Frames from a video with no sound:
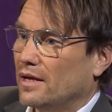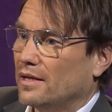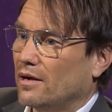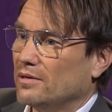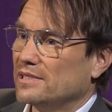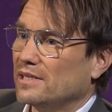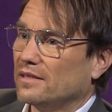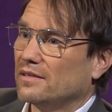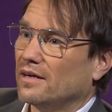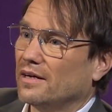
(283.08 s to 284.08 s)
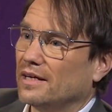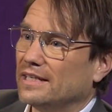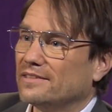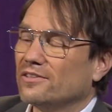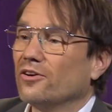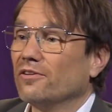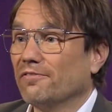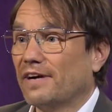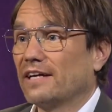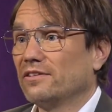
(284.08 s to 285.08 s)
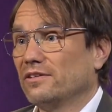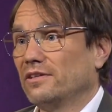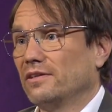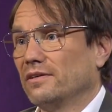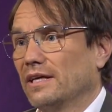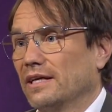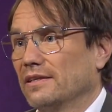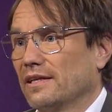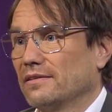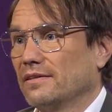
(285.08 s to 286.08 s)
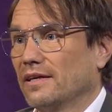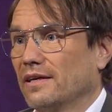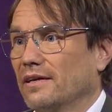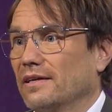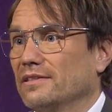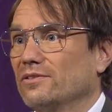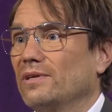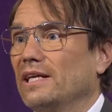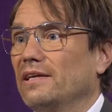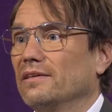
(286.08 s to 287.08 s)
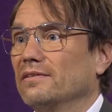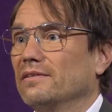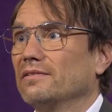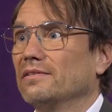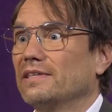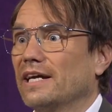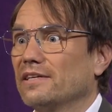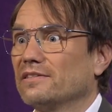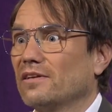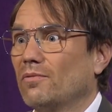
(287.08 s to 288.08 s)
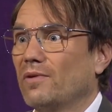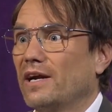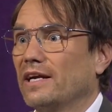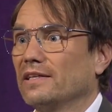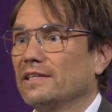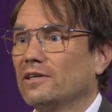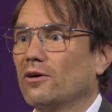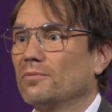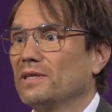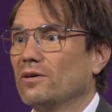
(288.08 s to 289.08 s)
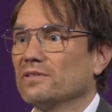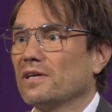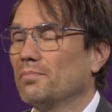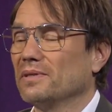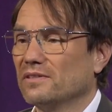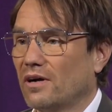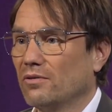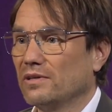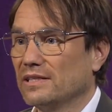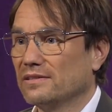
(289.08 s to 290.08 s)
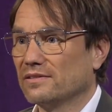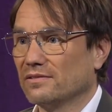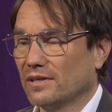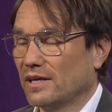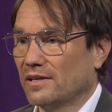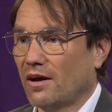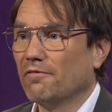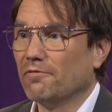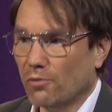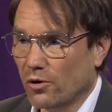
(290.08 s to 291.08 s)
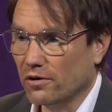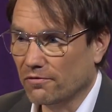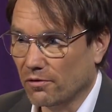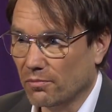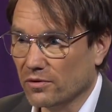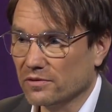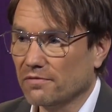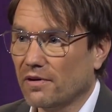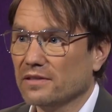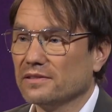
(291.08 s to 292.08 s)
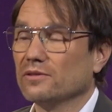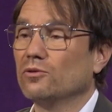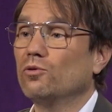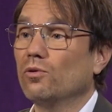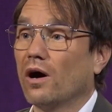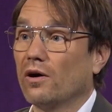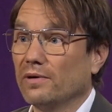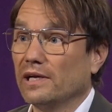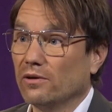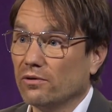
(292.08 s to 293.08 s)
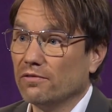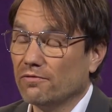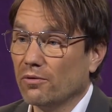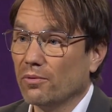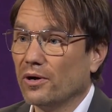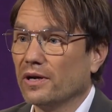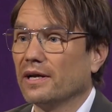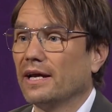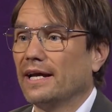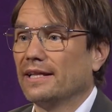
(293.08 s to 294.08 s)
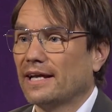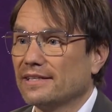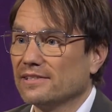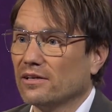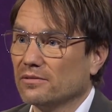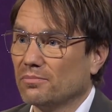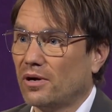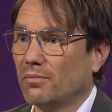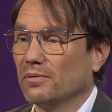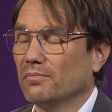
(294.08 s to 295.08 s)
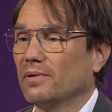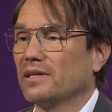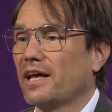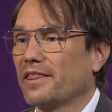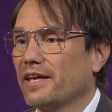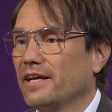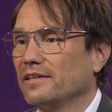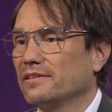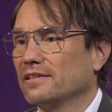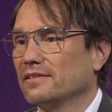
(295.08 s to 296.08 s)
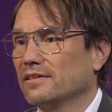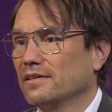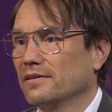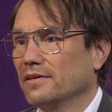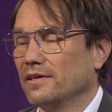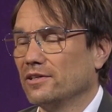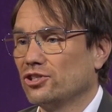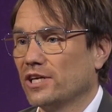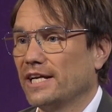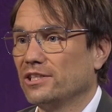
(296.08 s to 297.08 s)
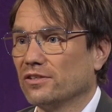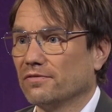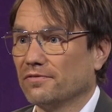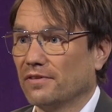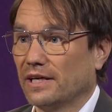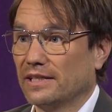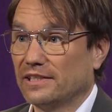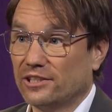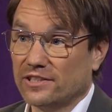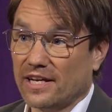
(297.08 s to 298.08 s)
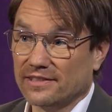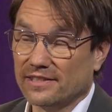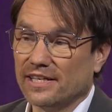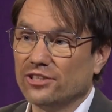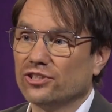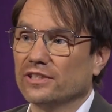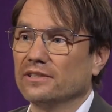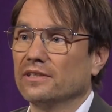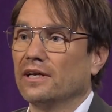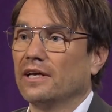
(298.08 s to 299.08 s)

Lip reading: Now, it's not an external factor that is really there somewhere and the economy goes up and down. It's enough work for most of us who are really looking for work. That's not the problem, but I think that the change of digitization